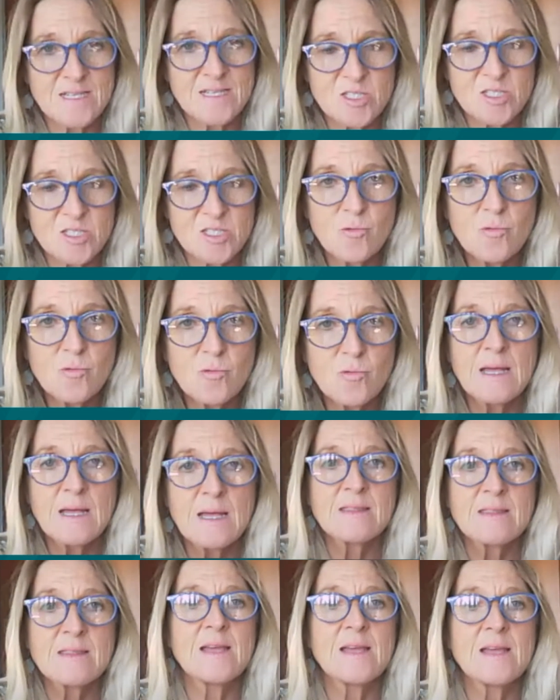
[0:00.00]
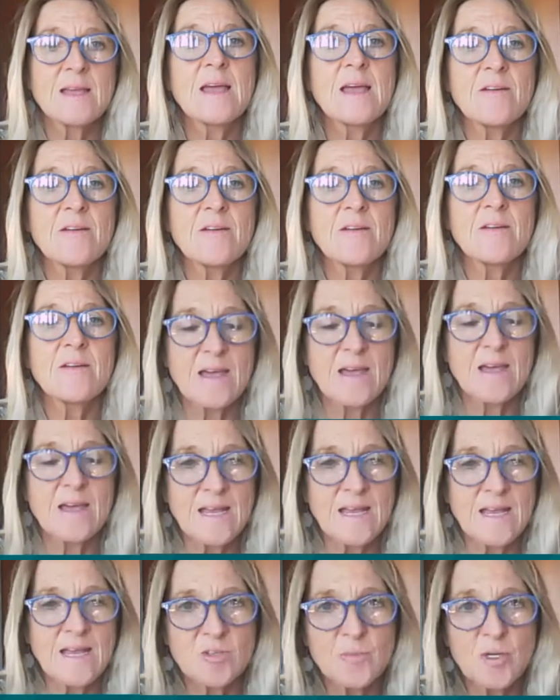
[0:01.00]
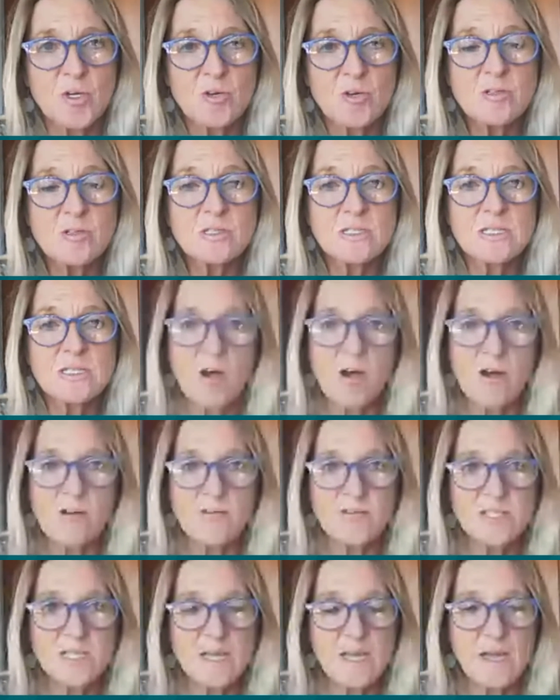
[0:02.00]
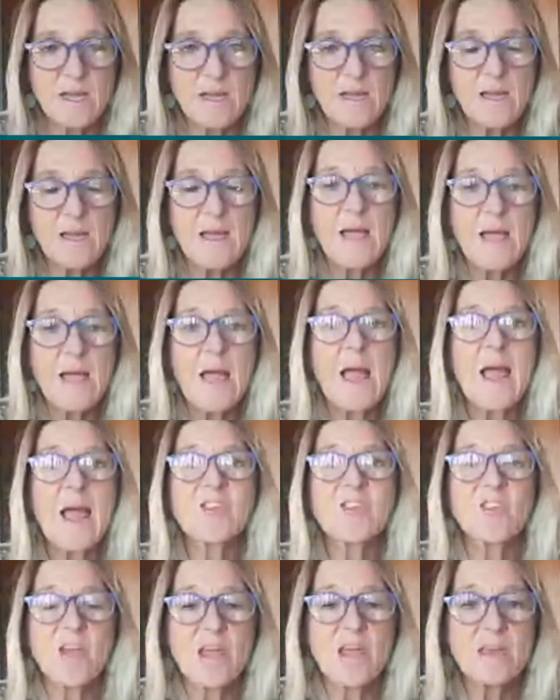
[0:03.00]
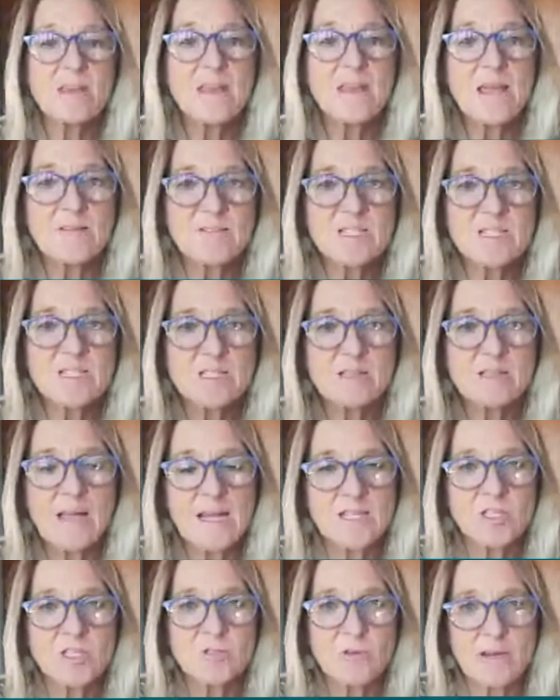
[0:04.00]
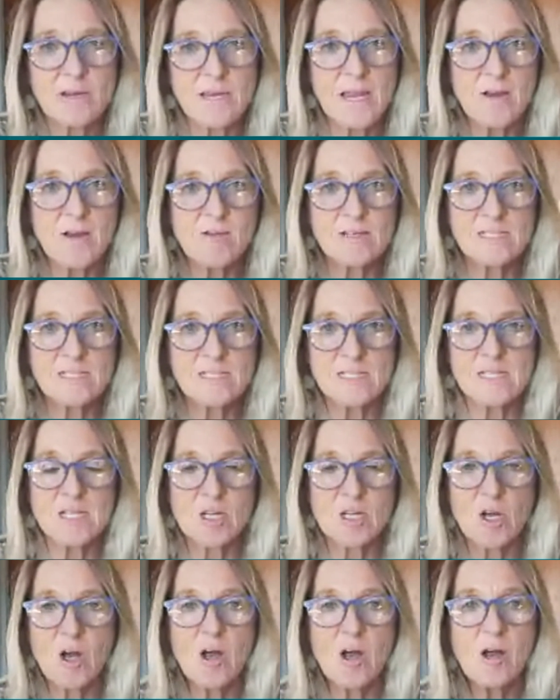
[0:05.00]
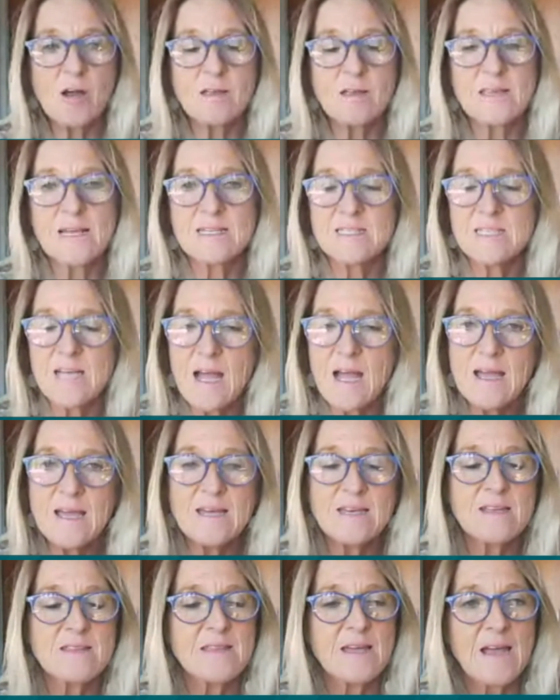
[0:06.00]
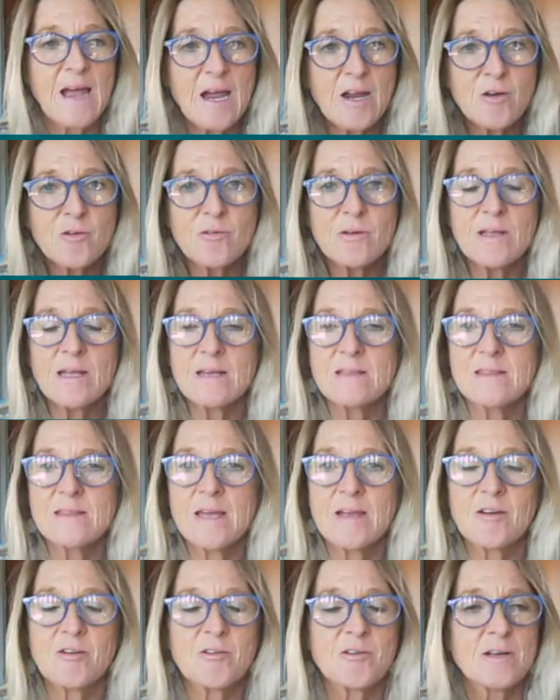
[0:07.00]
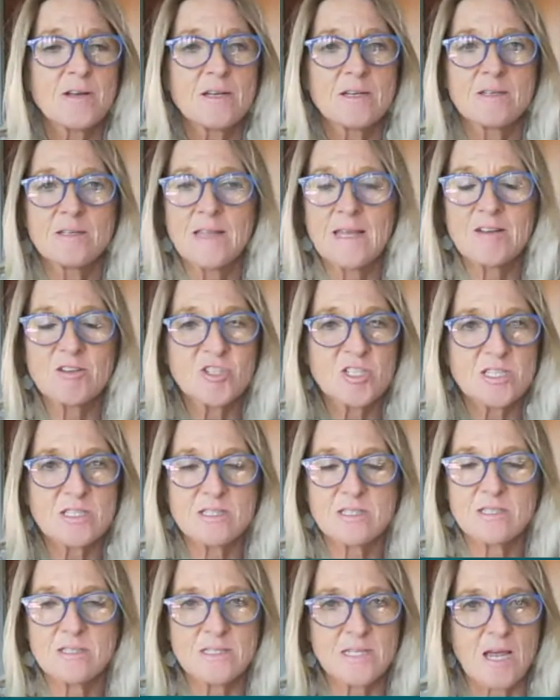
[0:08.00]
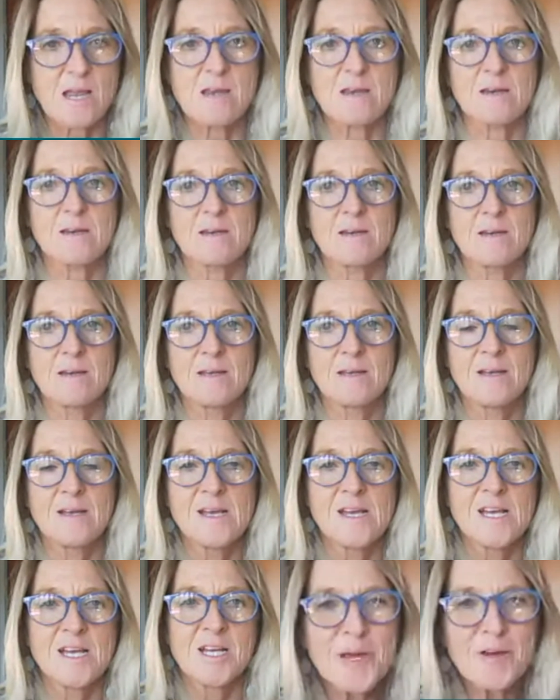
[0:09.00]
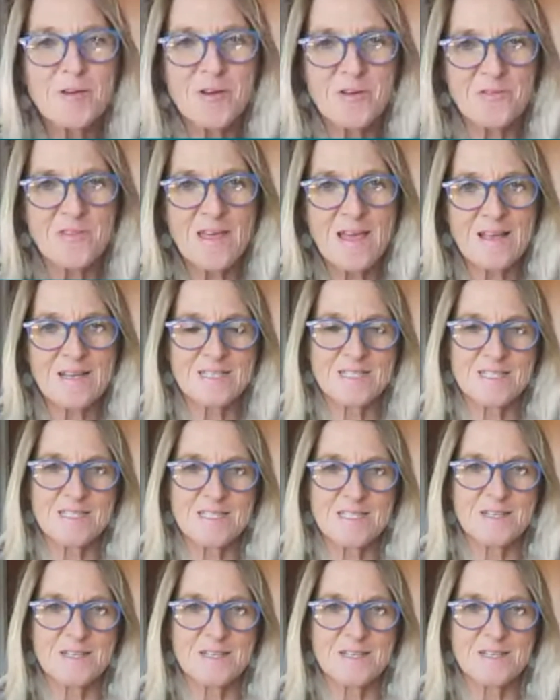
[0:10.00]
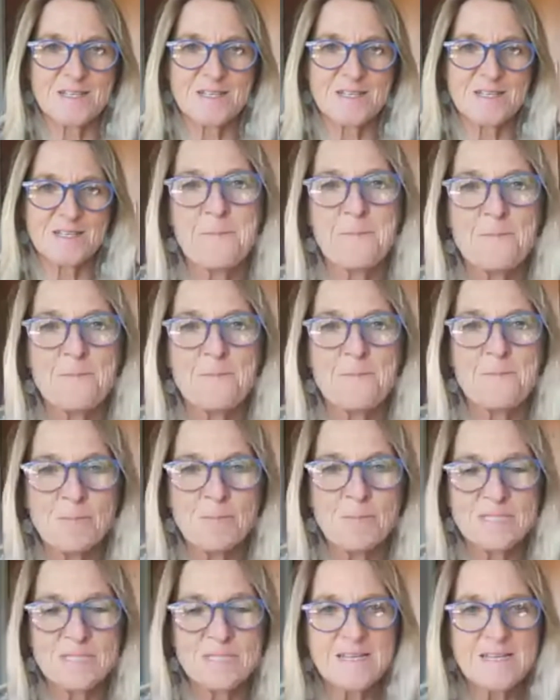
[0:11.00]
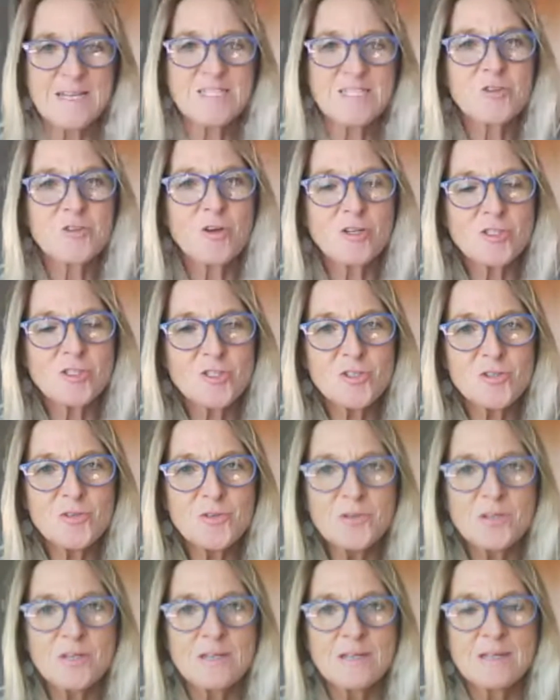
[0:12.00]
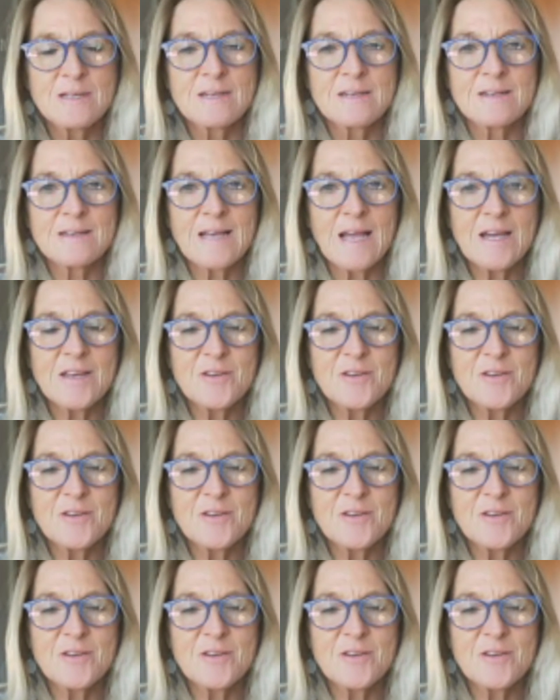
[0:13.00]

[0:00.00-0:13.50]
school, then they've had extramurals and aftercare, and then they've still had to run errands in the car, and they're tired and they're hungry and they're just done. So that moms and dads not to kind of,